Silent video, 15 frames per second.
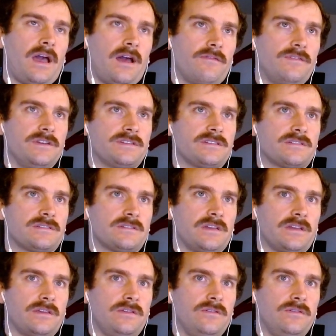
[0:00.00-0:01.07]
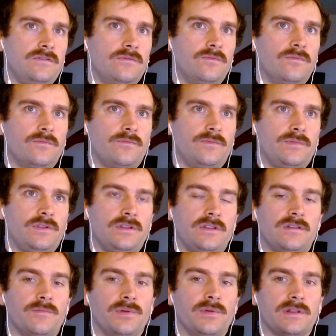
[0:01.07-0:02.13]
have this like you
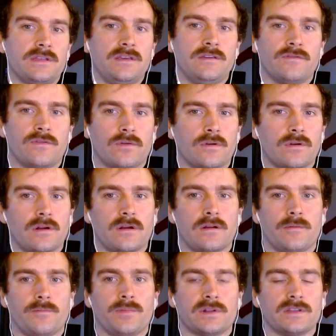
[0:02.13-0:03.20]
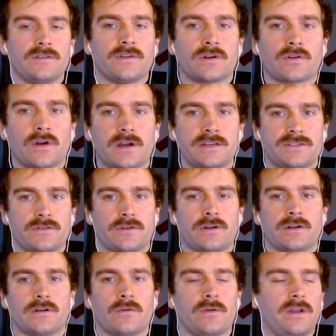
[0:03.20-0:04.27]
need to believe in Christ or
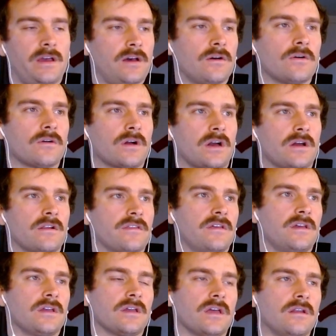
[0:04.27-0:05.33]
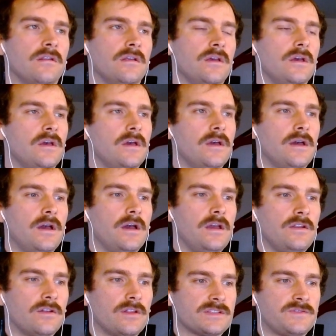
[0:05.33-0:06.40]
you're going to hell kind of thing, and
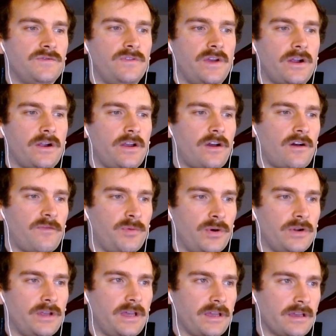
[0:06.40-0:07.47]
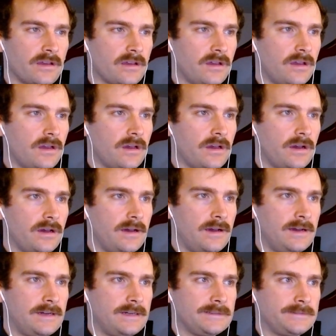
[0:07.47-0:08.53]
it's very off-putting.
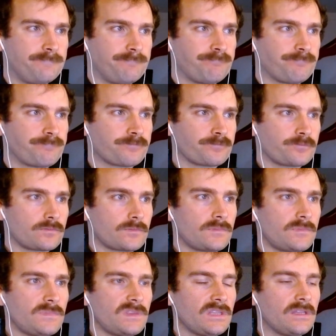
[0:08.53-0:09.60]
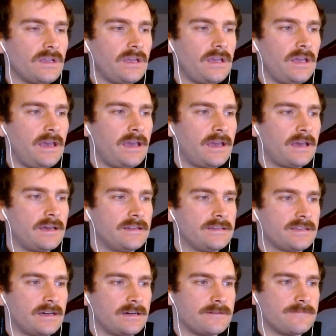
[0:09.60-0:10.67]
Um,
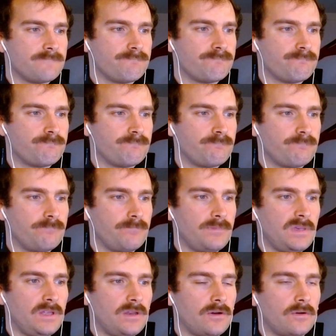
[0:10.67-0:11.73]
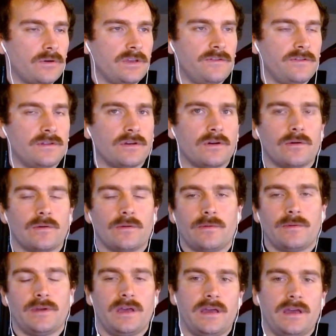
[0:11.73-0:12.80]
and even
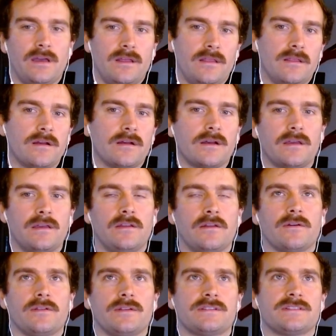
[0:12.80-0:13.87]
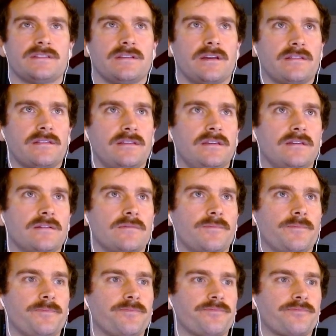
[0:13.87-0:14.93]
though it's not the